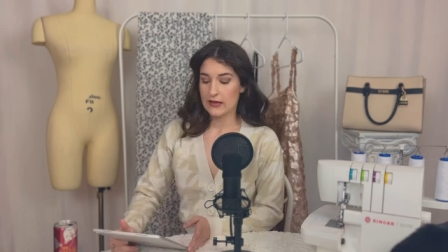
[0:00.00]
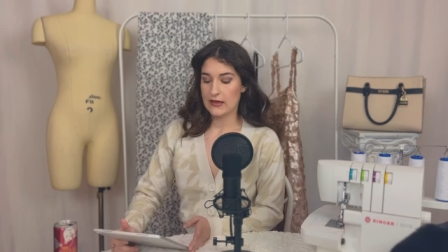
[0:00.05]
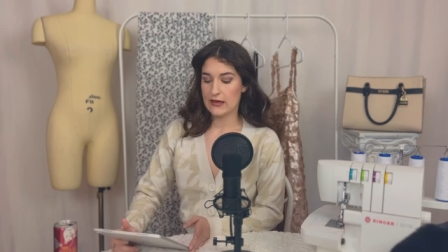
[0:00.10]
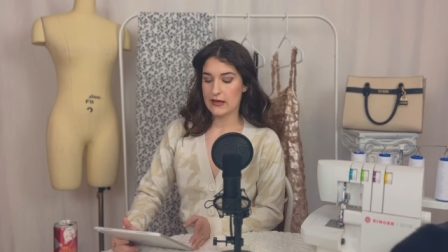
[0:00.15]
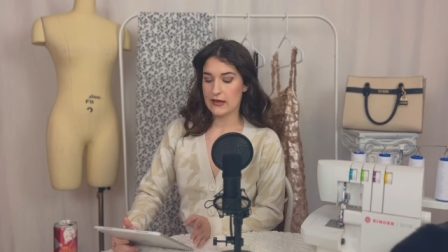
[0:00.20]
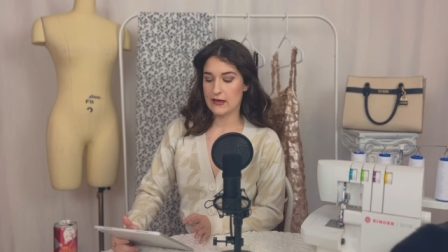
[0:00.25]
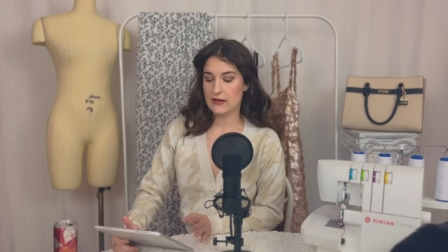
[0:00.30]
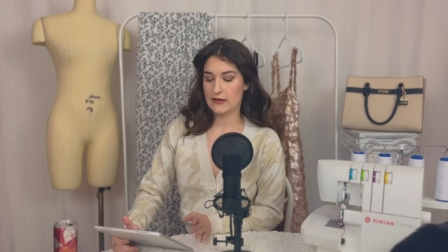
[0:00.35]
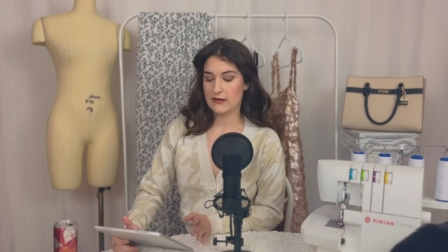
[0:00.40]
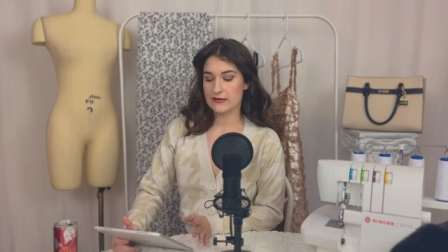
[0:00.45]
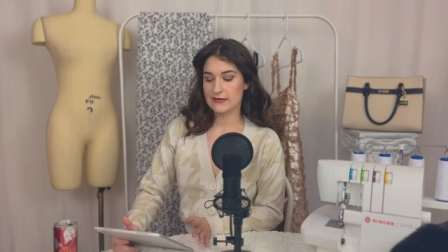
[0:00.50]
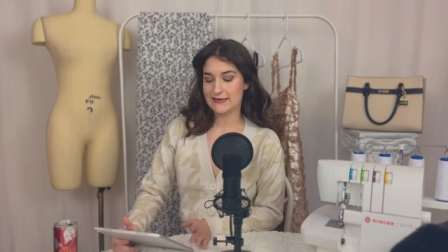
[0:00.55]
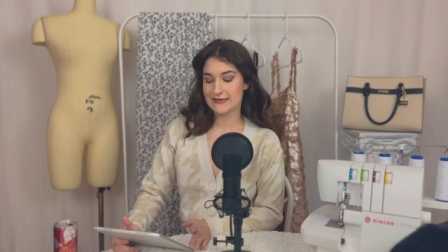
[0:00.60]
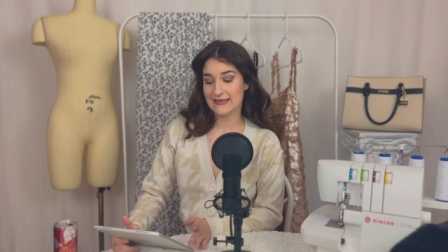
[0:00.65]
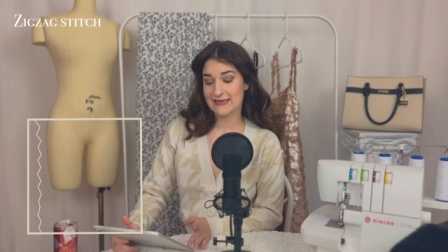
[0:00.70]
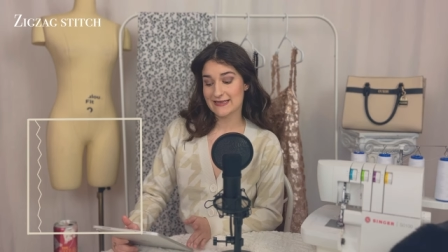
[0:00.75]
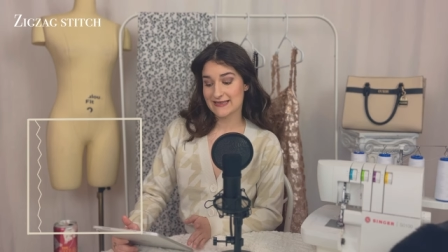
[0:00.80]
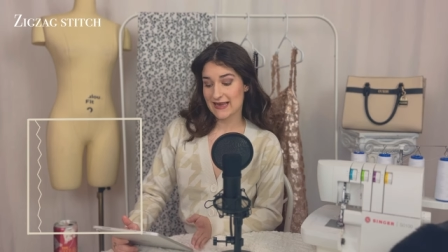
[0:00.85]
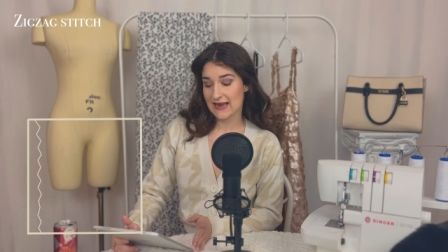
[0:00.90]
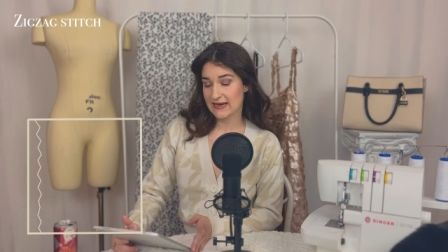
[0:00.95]
And
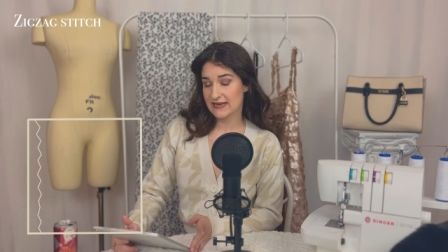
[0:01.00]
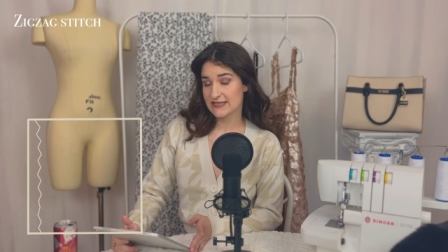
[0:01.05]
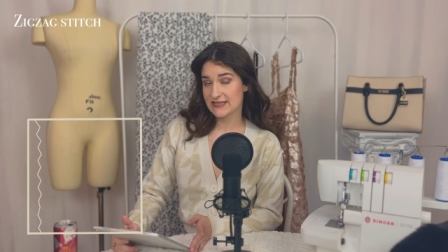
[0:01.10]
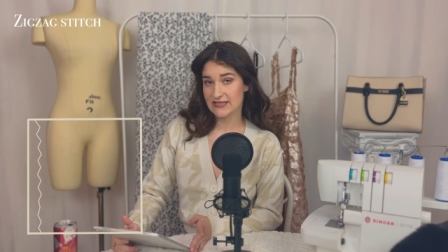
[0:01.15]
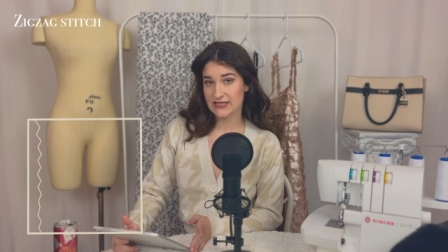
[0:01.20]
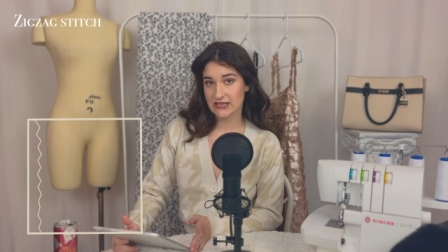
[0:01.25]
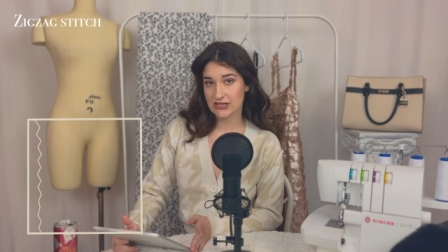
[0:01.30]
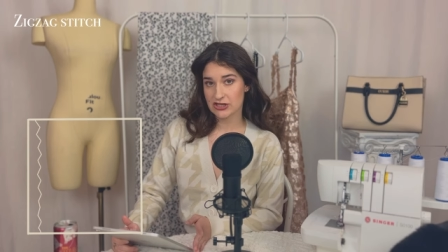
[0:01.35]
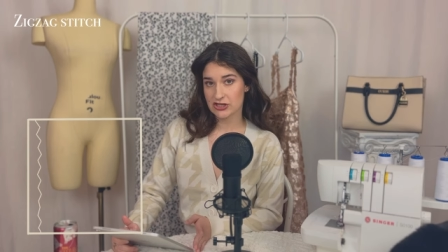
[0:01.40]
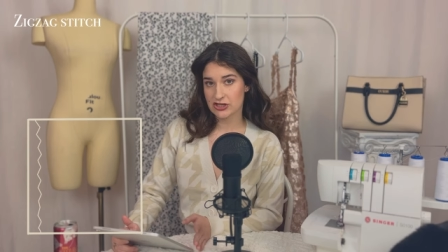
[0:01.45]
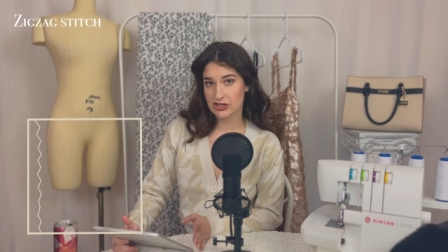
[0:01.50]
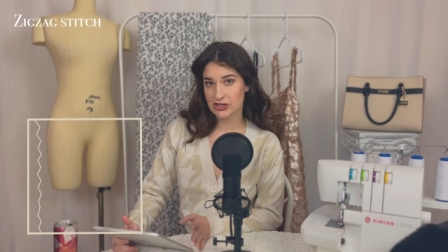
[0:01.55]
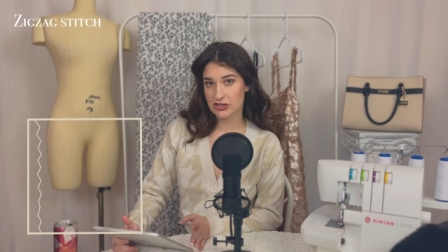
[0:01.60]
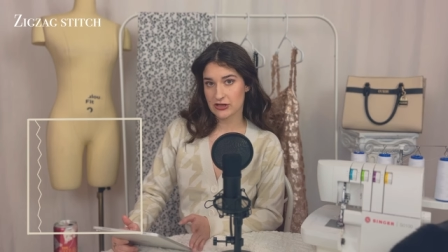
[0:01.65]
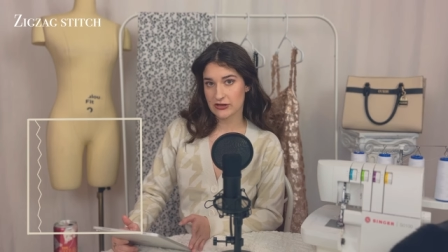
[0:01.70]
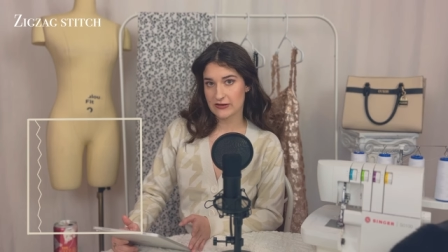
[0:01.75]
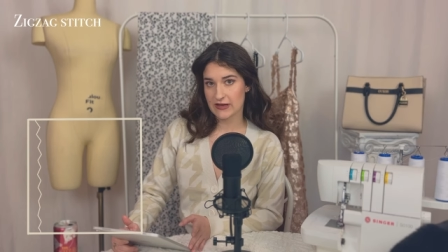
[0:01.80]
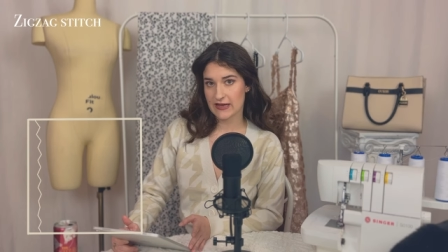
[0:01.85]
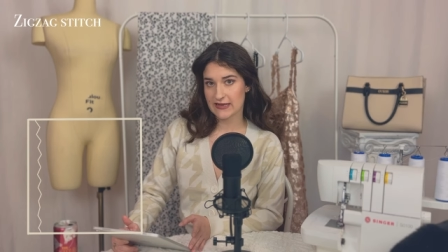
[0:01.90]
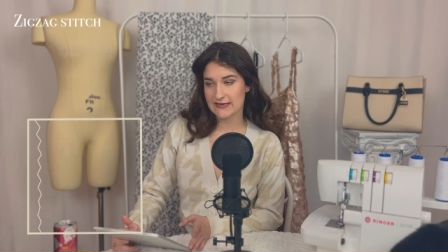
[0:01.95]
zigzag stitch,
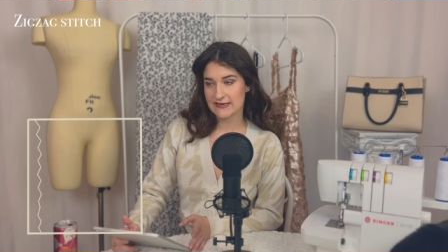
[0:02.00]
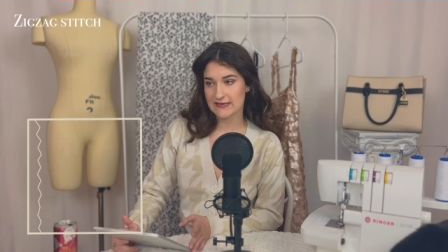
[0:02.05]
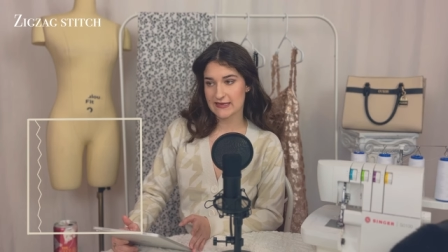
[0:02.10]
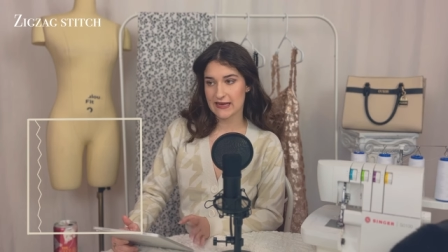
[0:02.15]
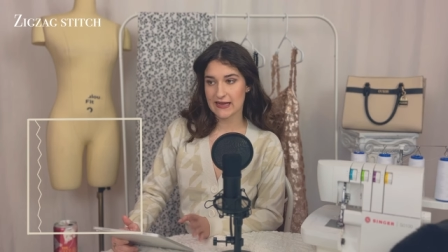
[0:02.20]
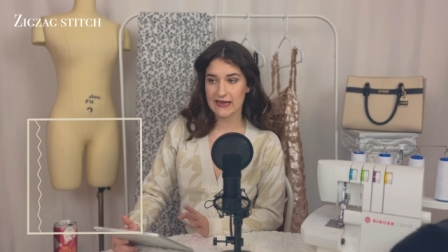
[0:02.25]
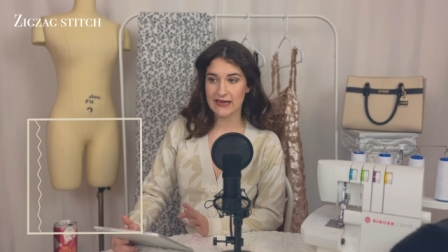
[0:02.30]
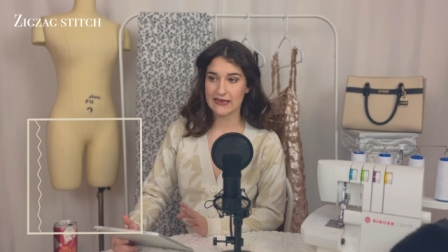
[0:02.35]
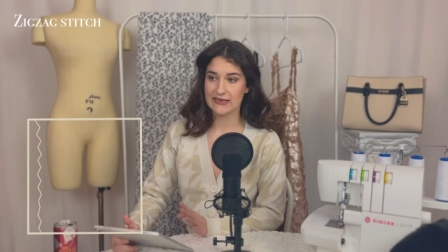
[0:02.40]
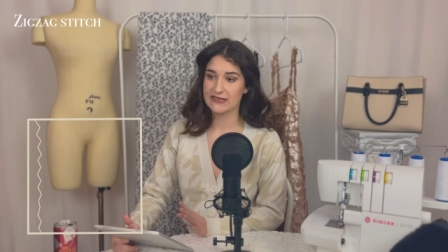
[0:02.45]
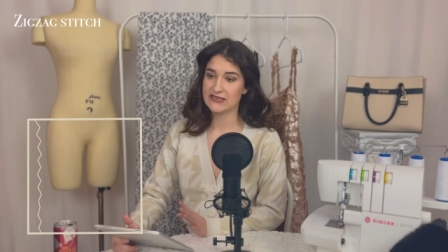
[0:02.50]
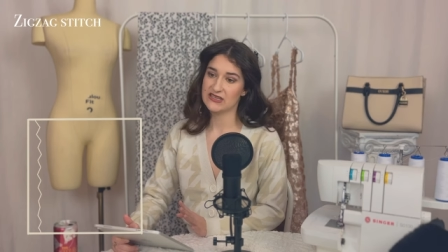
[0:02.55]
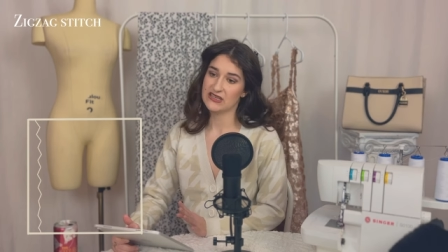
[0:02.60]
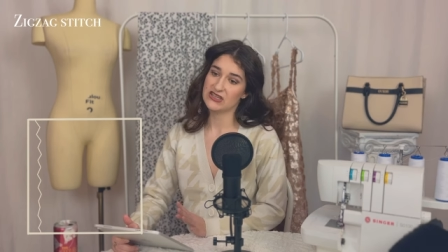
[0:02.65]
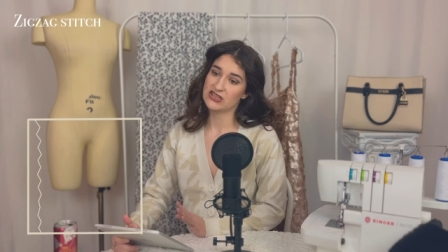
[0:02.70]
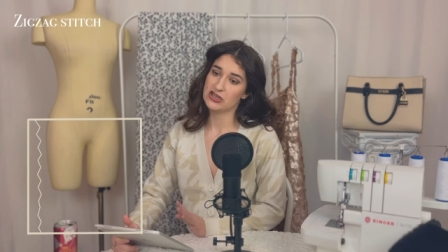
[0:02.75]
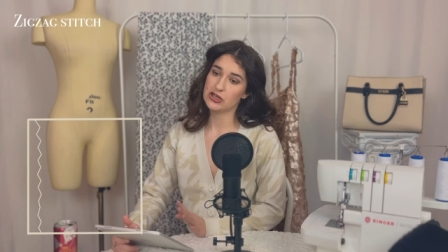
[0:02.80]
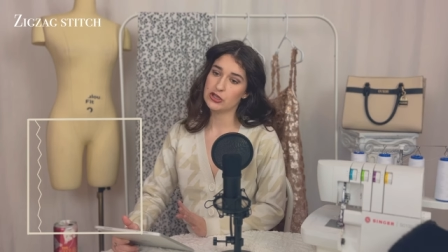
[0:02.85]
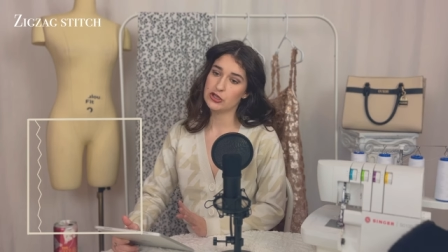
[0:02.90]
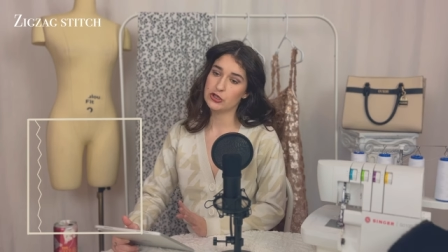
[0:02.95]
that's a
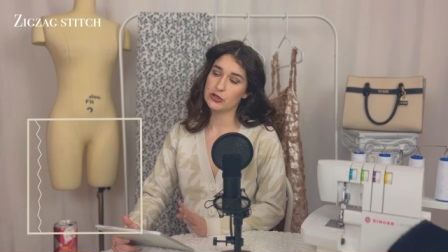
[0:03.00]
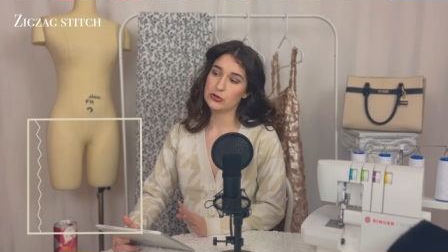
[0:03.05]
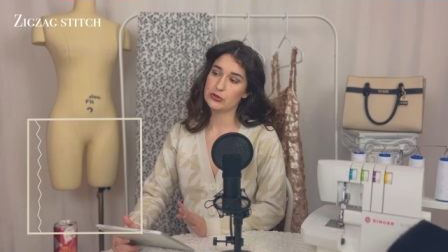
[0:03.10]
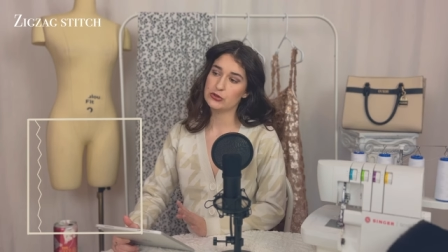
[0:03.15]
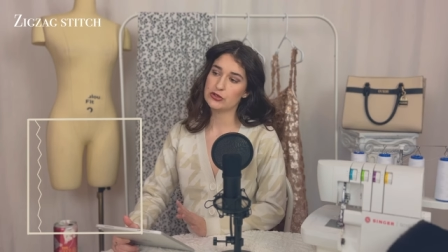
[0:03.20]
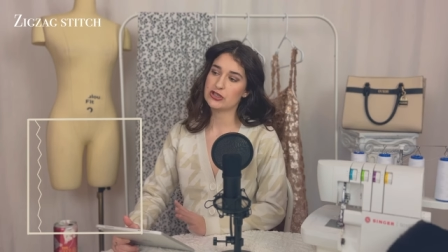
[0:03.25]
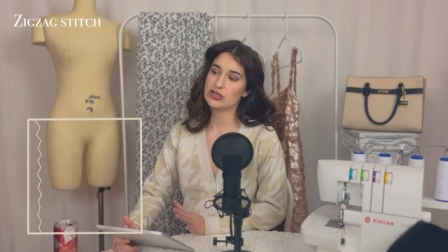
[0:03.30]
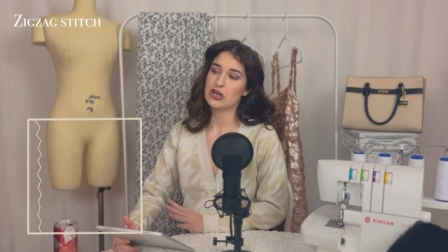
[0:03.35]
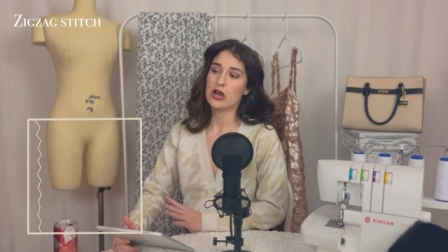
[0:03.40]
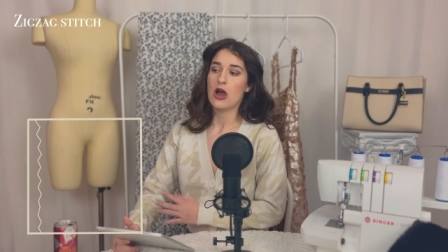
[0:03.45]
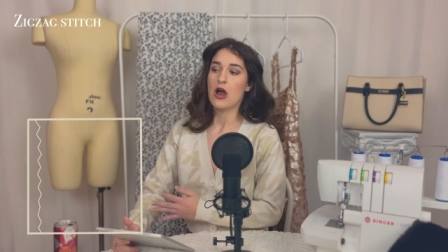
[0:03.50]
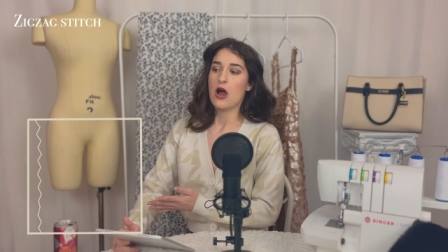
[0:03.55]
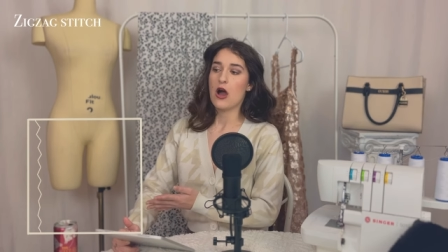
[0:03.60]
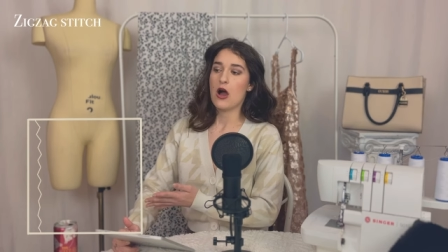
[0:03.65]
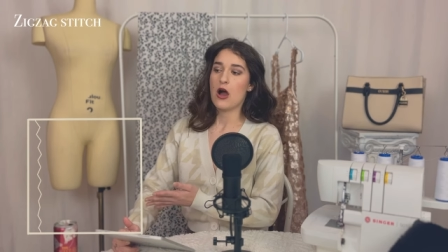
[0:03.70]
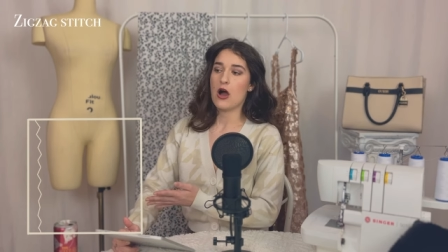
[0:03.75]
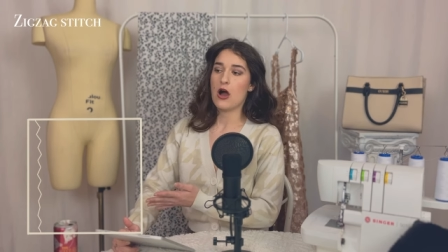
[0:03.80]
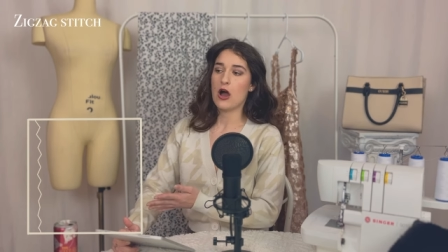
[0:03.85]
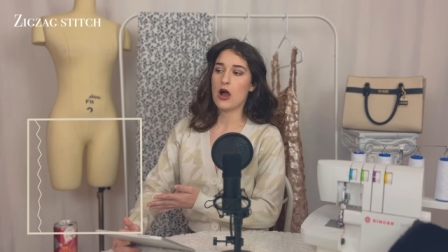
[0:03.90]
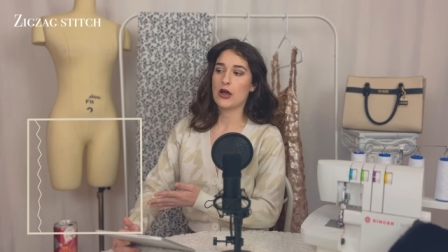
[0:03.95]
stitch used
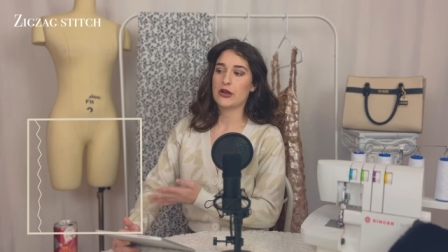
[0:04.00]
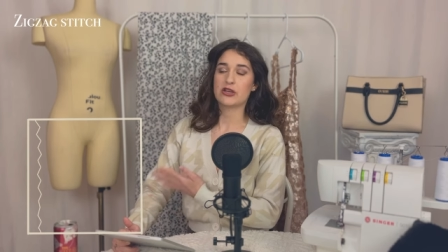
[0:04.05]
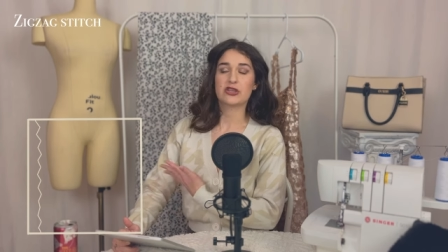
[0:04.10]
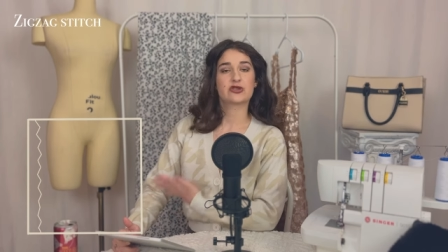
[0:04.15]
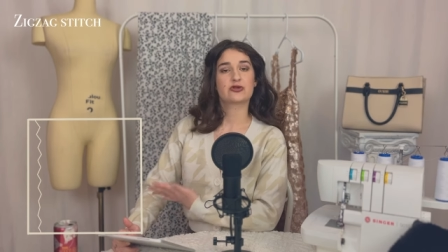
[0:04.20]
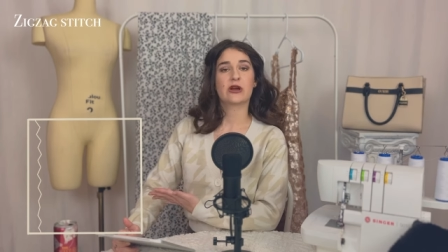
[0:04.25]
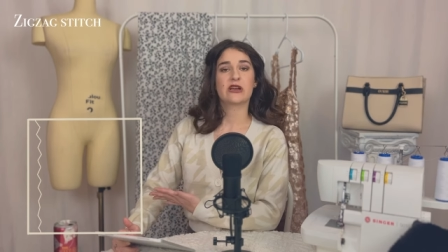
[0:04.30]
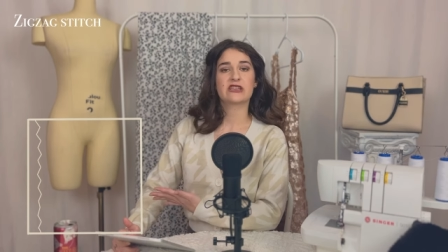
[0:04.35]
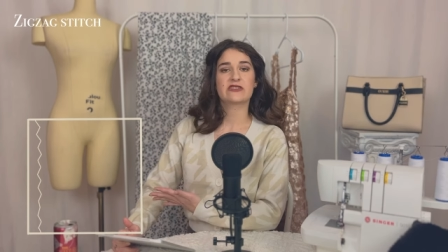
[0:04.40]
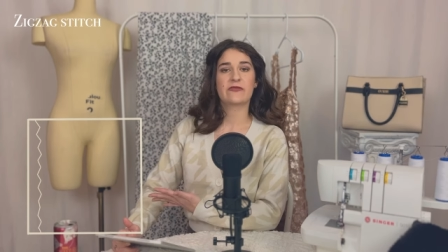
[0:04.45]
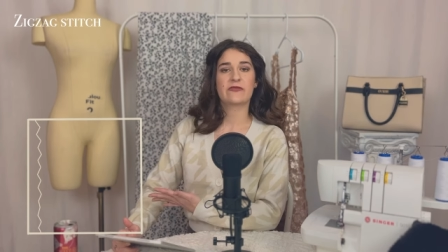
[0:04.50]
on stretch